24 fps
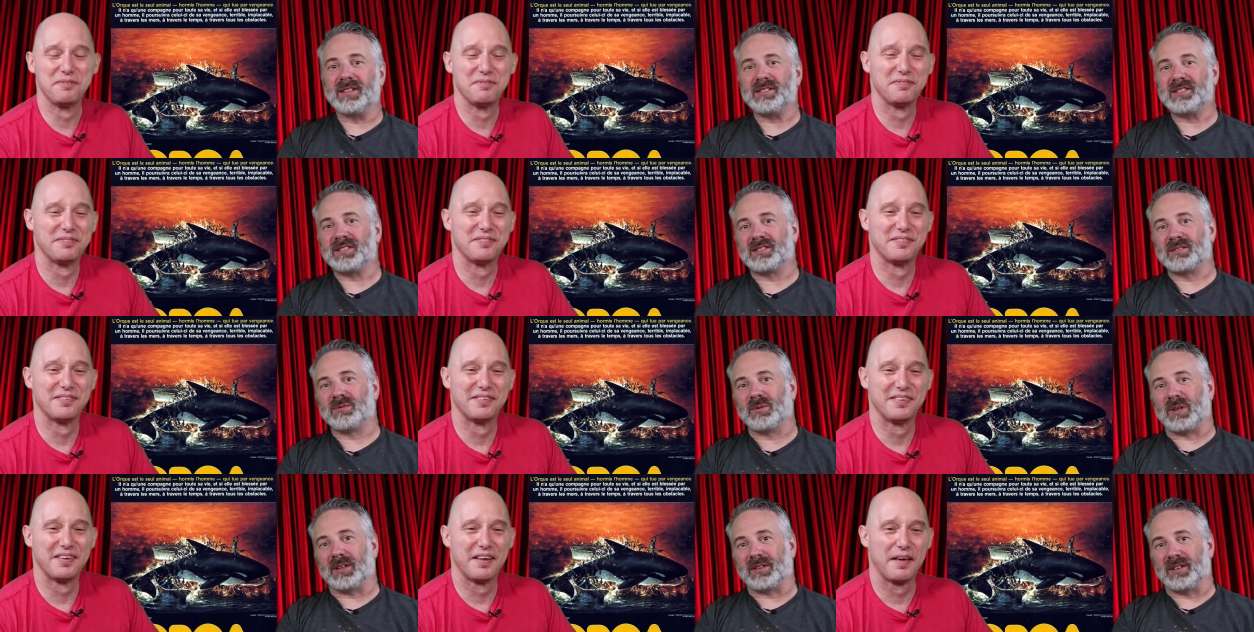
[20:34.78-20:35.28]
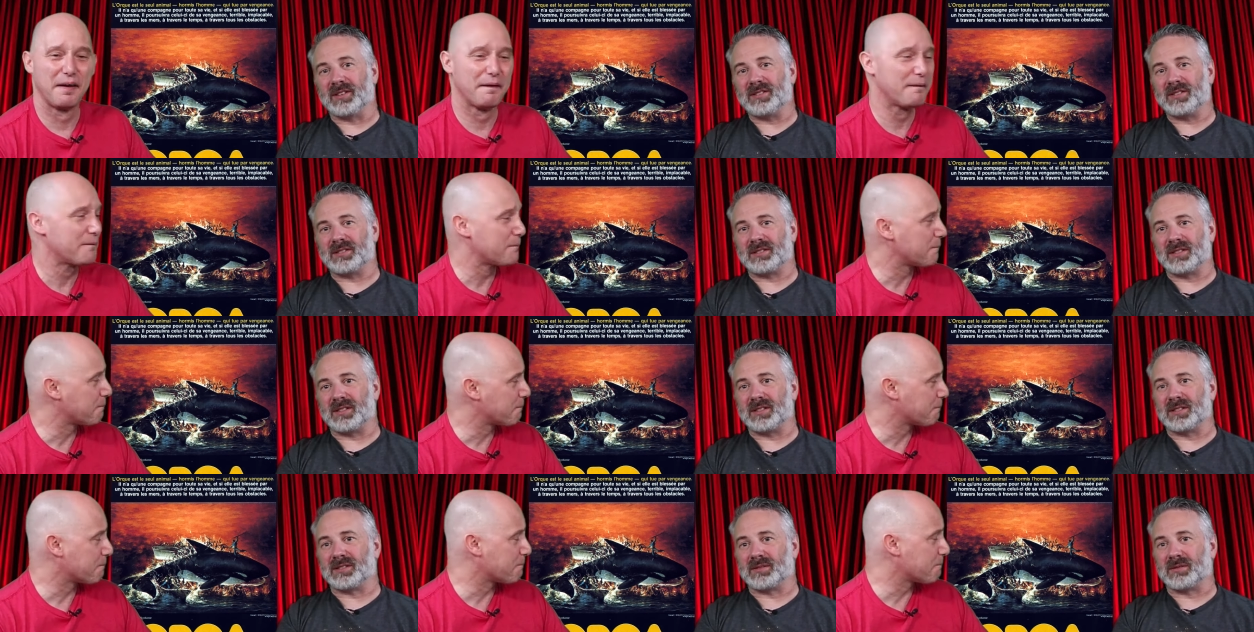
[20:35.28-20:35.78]
Speaker 1: this while
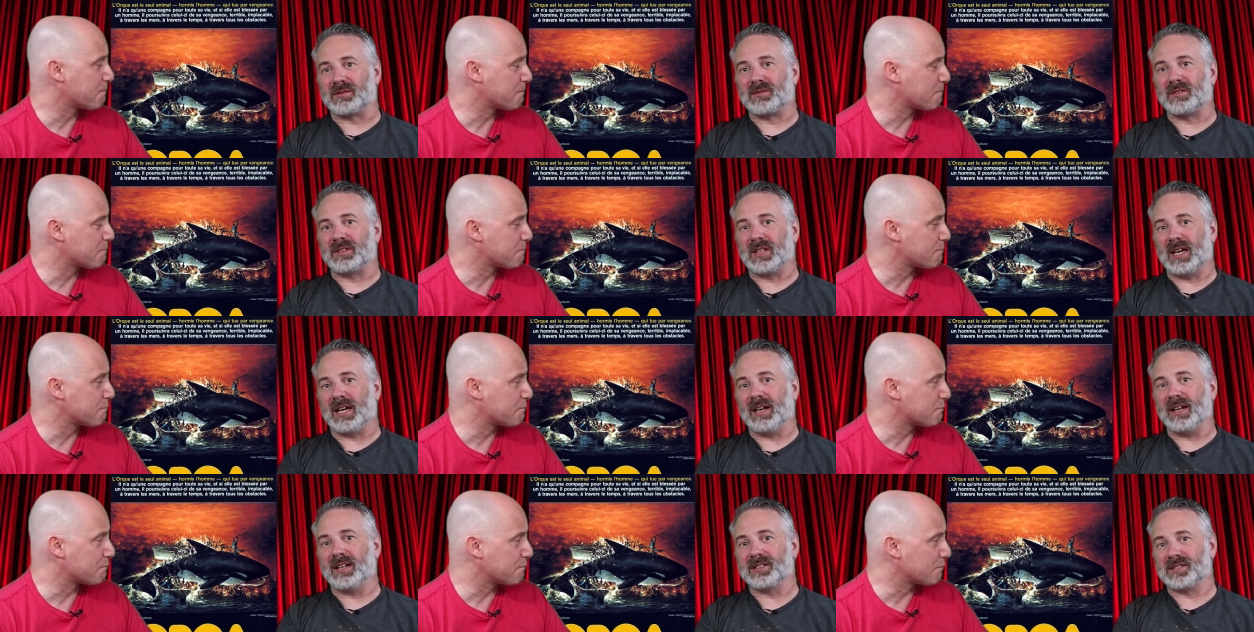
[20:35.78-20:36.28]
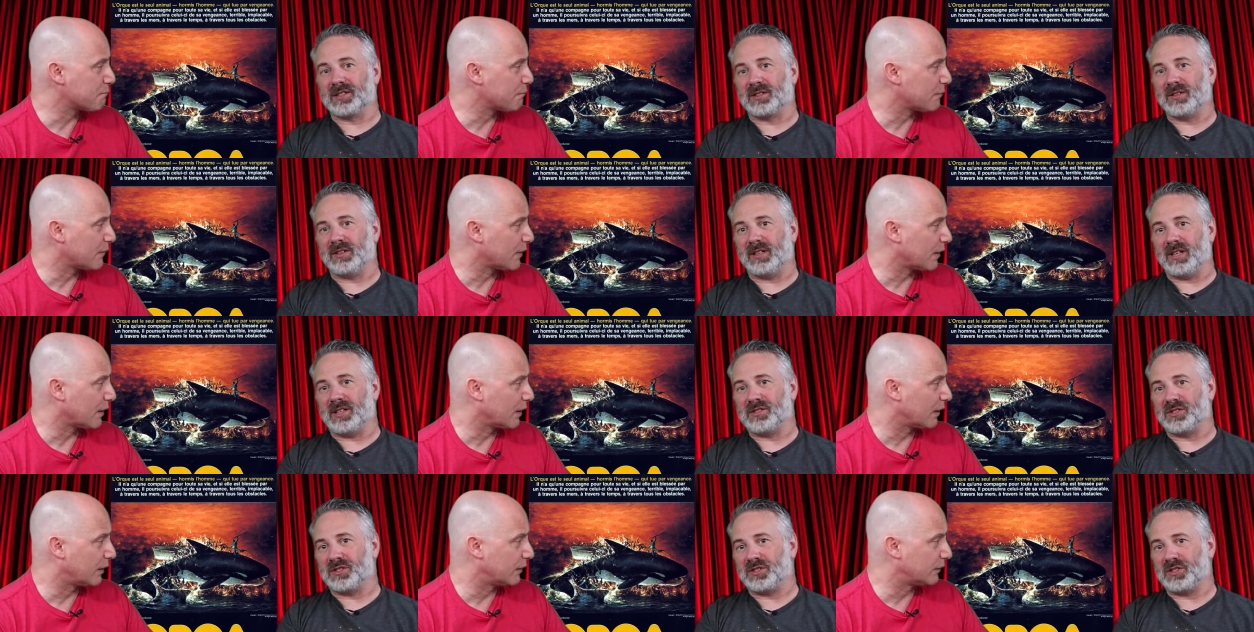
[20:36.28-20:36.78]
this is not as
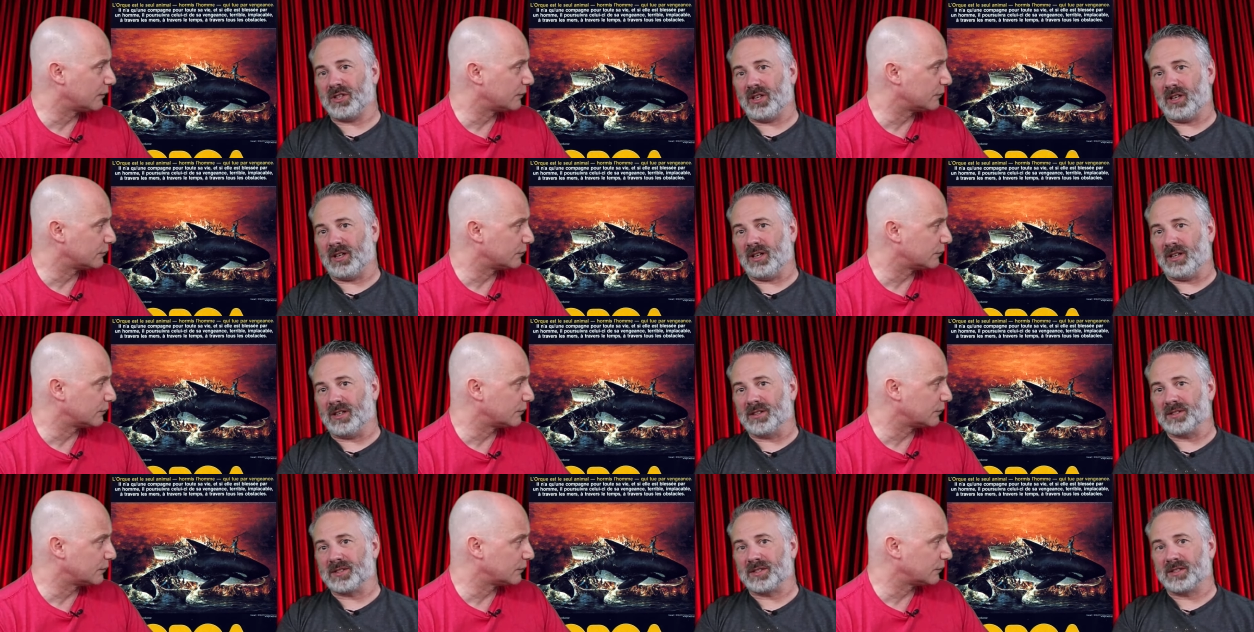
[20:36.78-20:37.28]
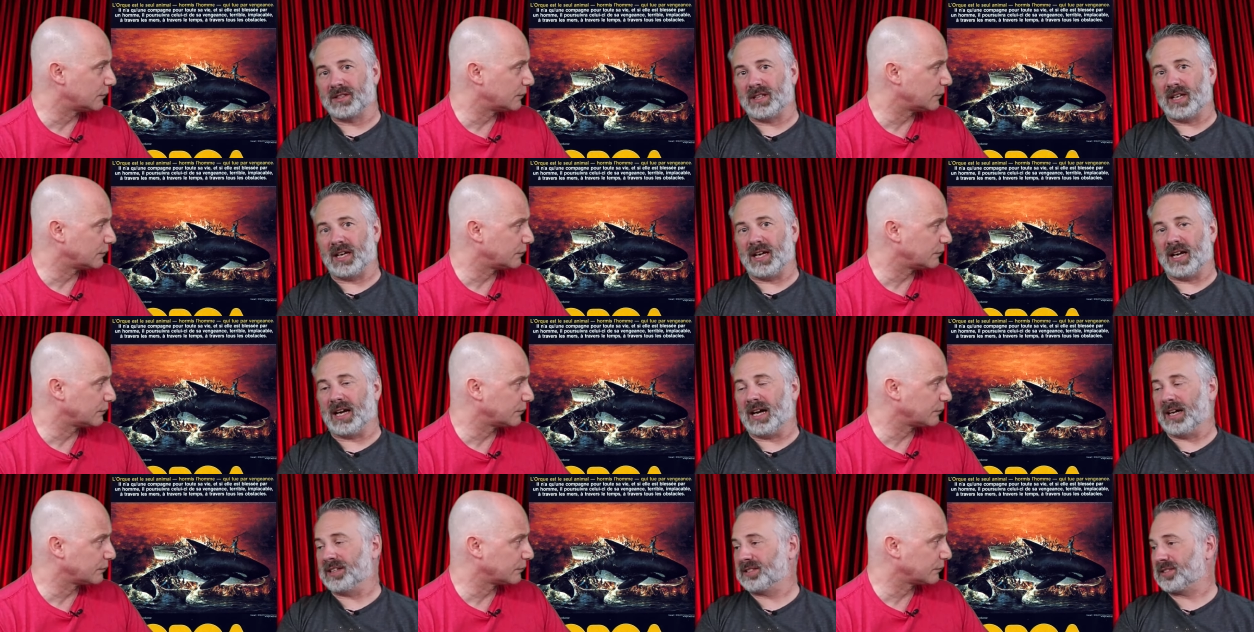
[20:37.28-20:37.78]
good as Jaws,
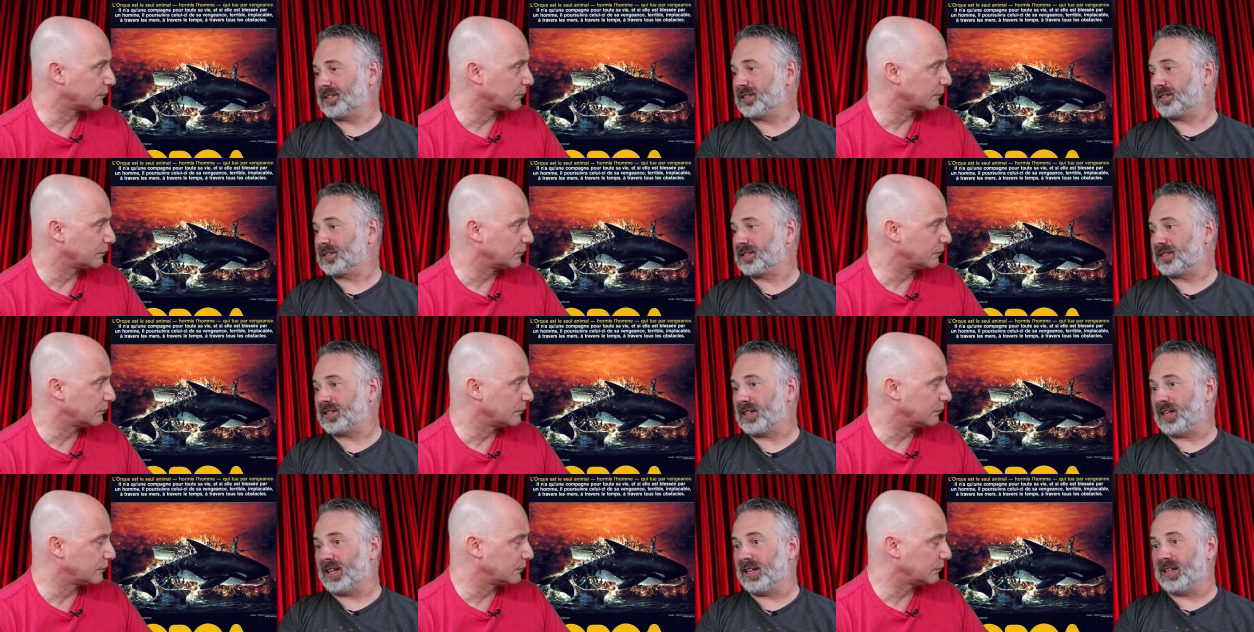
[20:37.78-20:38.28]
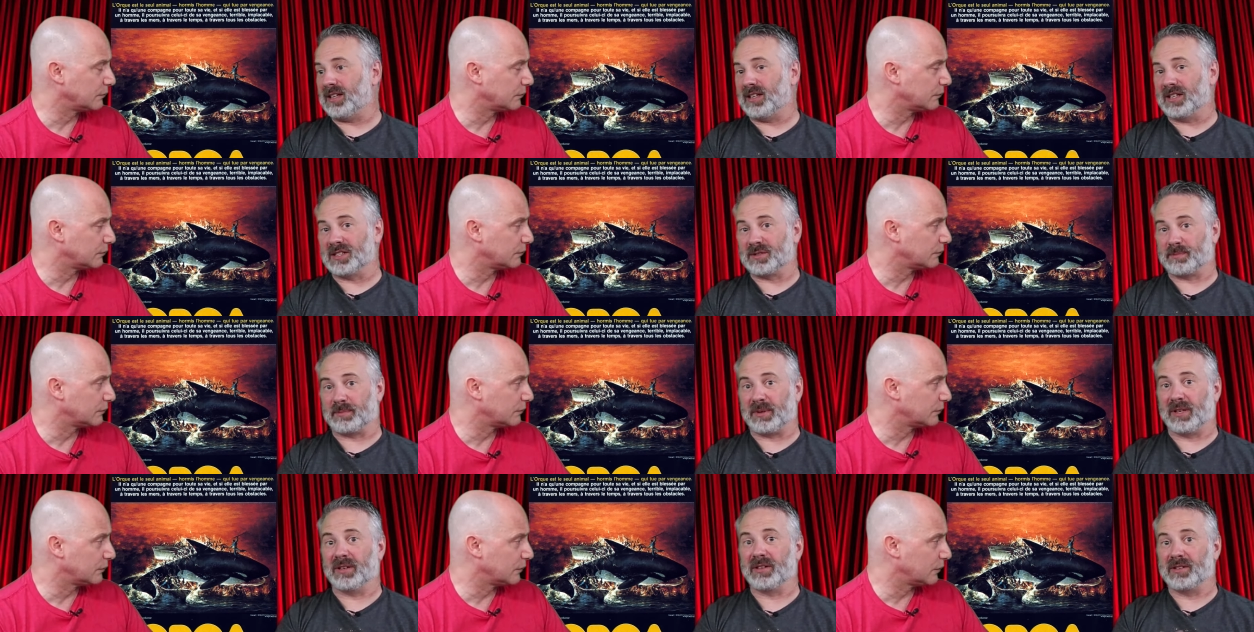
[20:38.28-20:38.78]
I still say
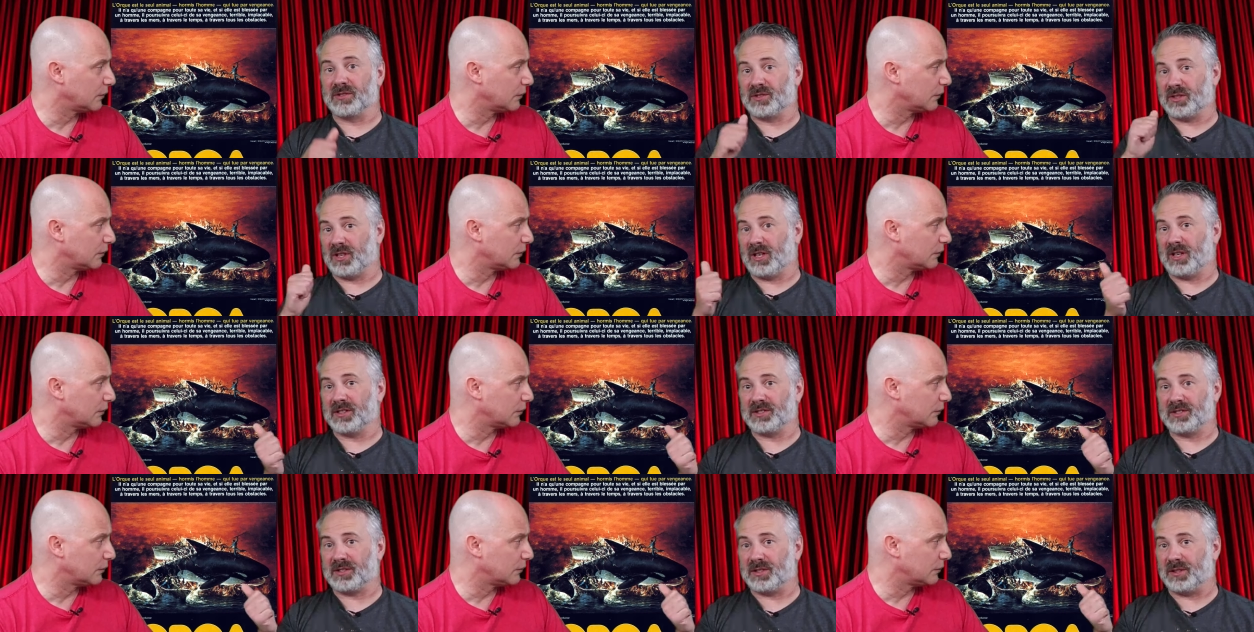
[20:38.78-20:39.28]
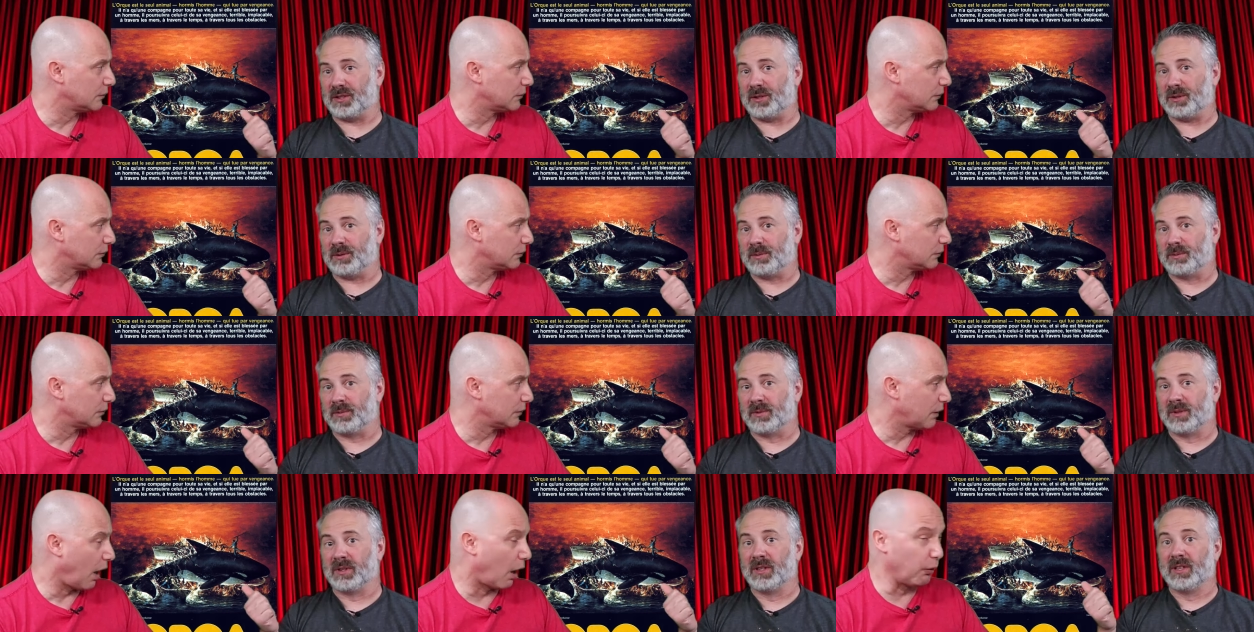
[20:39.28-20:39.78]
it's better than Jaws
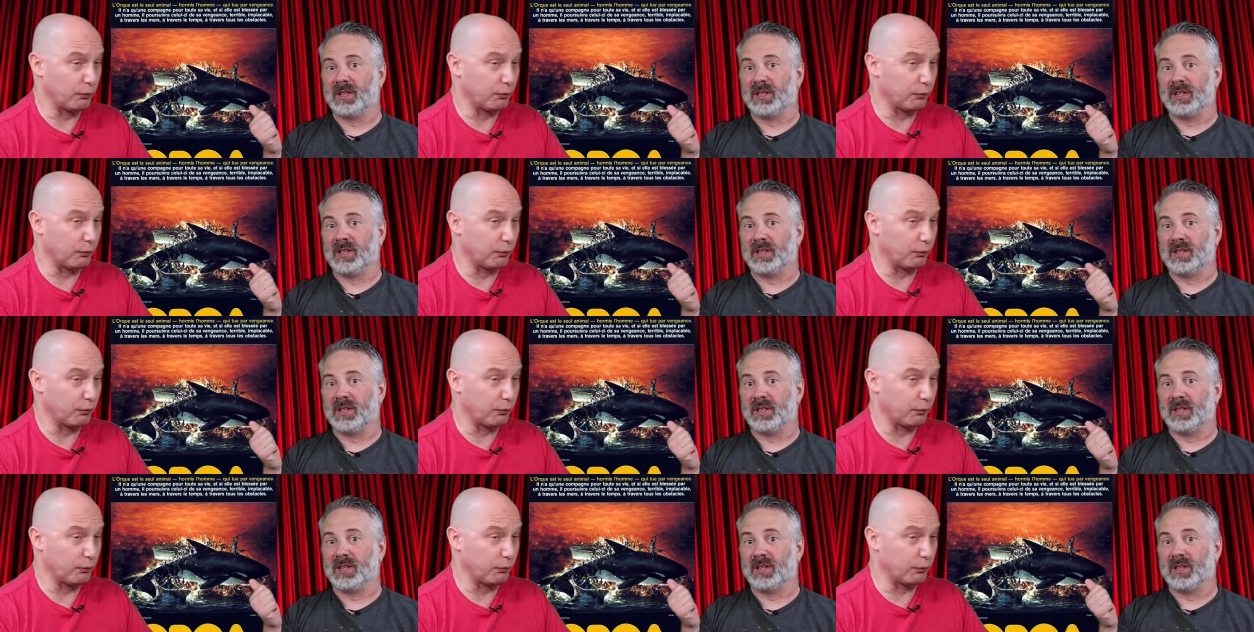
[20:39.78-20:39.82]
2.